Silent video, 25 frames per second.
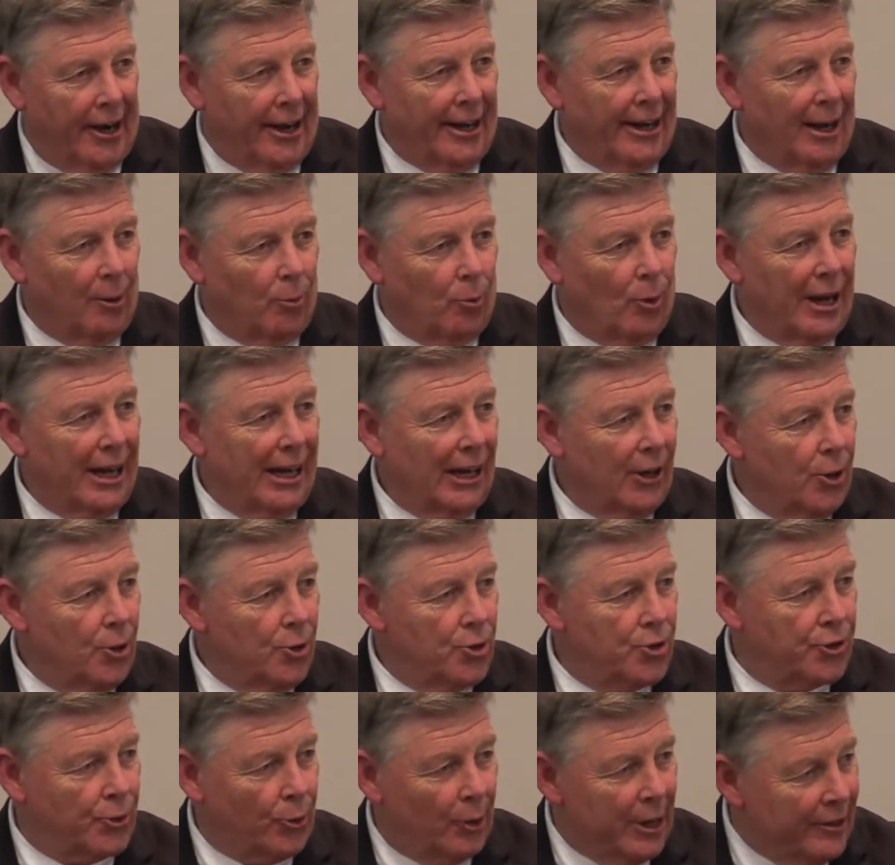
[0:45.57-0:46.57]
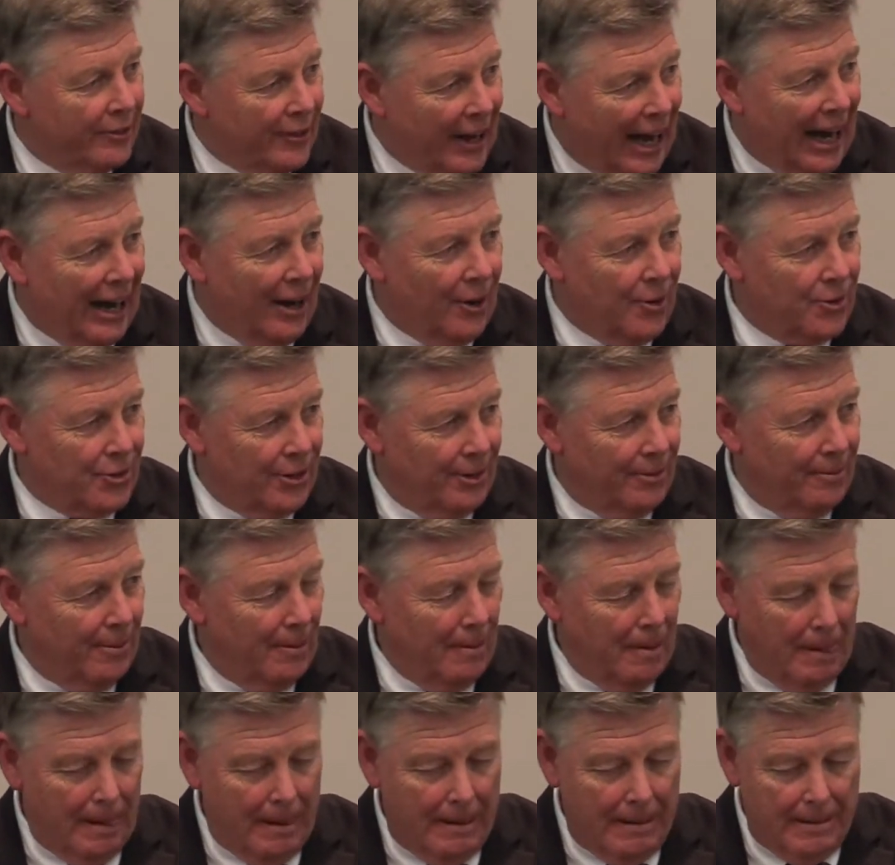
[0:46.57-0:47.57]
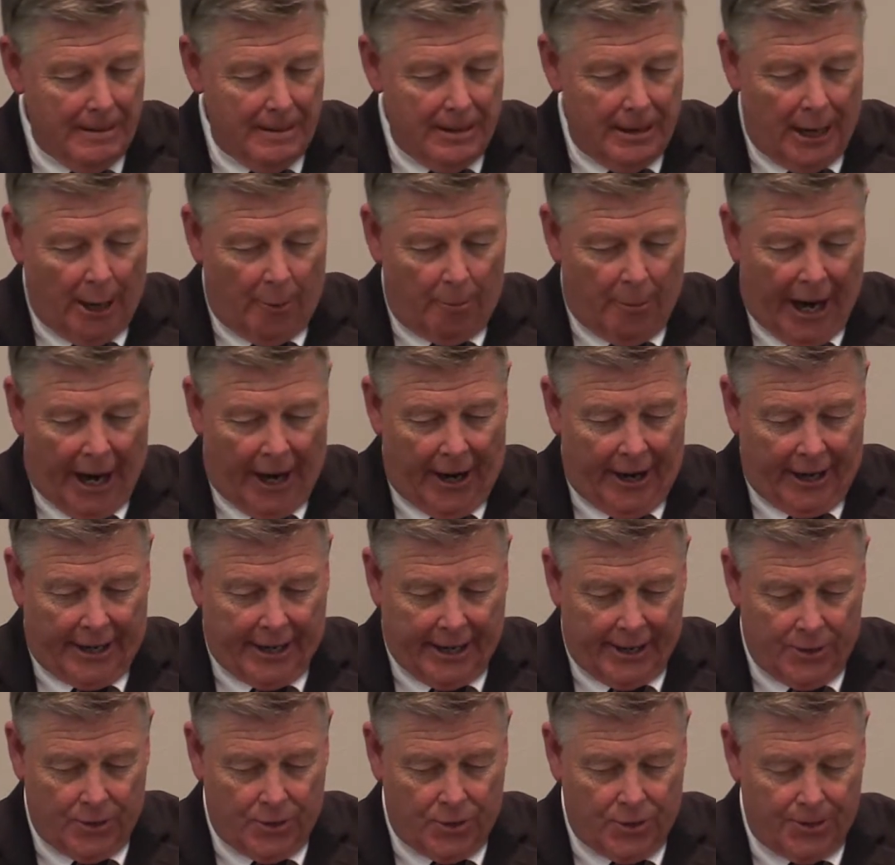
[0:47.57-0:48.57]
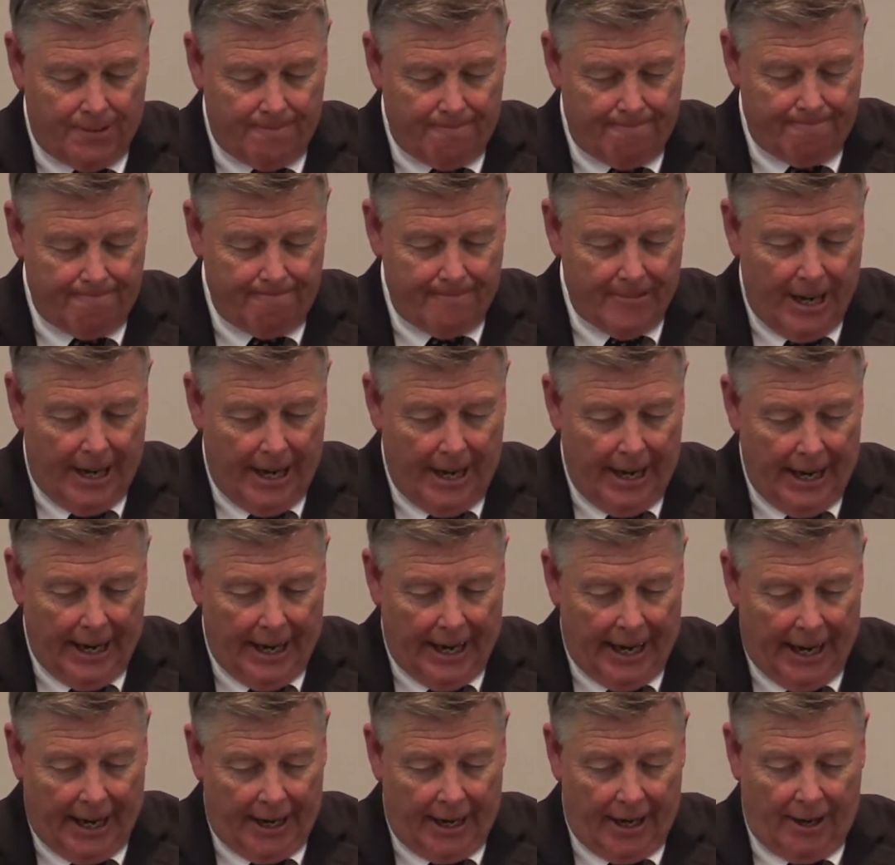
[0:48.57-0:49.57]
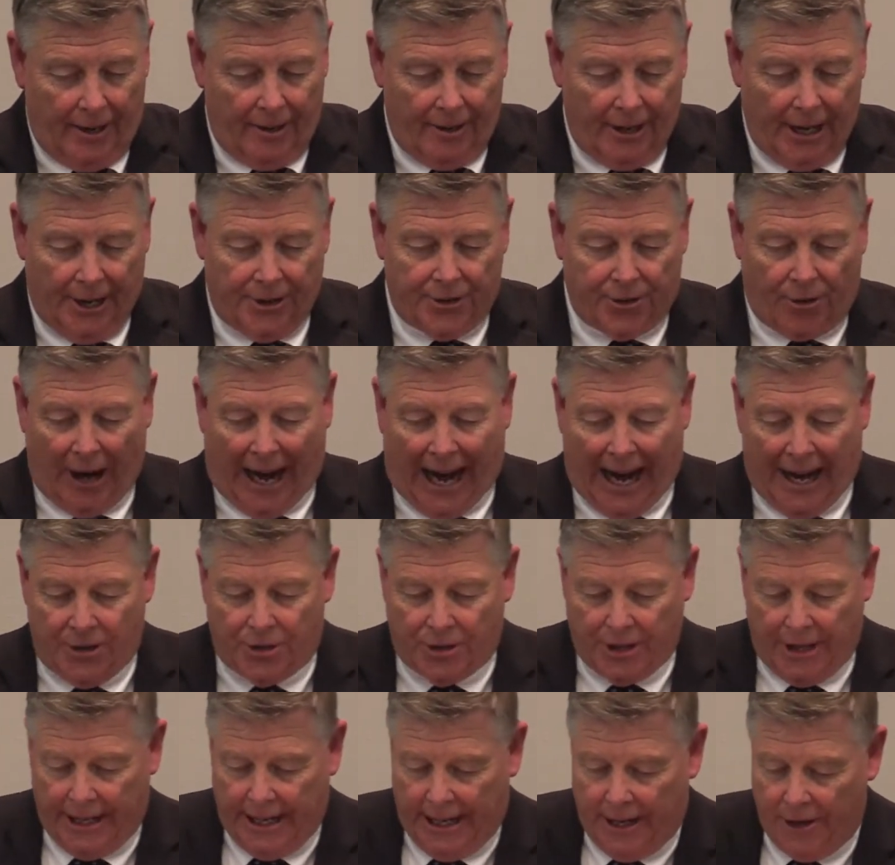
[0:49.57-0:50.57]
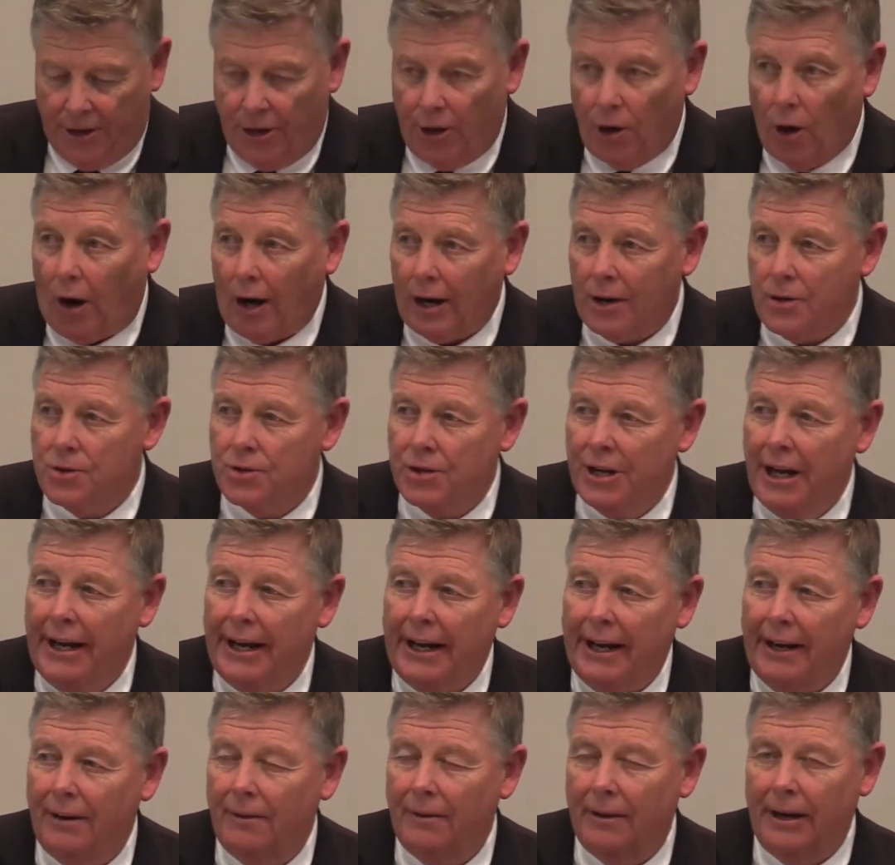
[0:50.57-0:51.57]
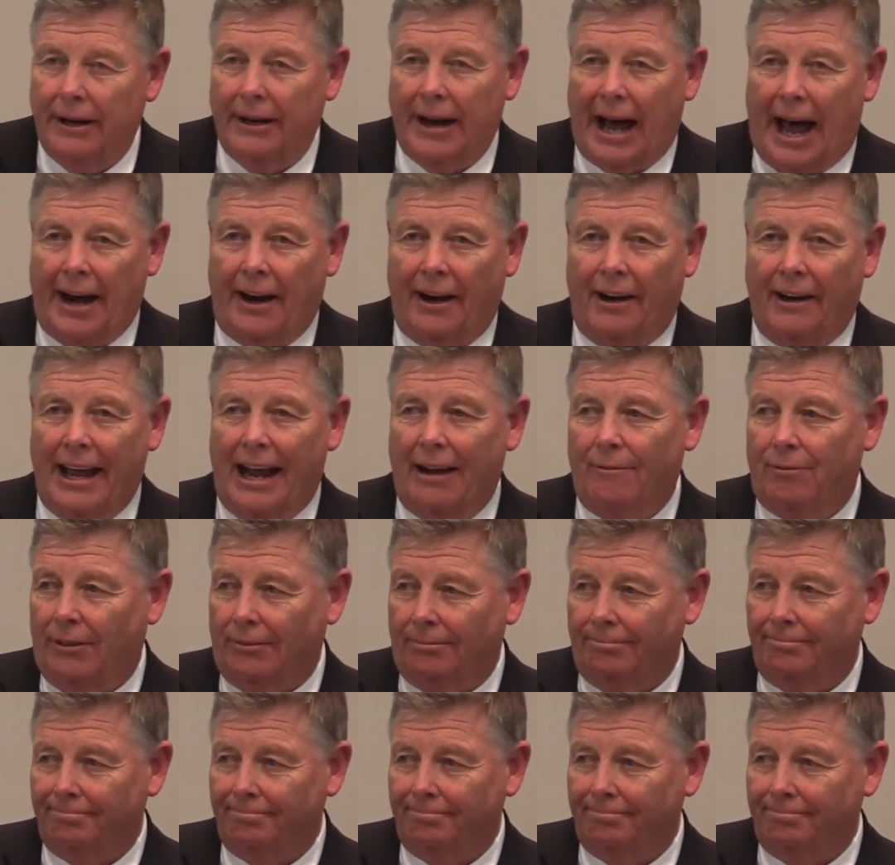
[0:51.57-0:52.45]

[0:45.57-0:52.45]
That we lose 3,000 Americans in a, a, tragedy in New York City in 9 11.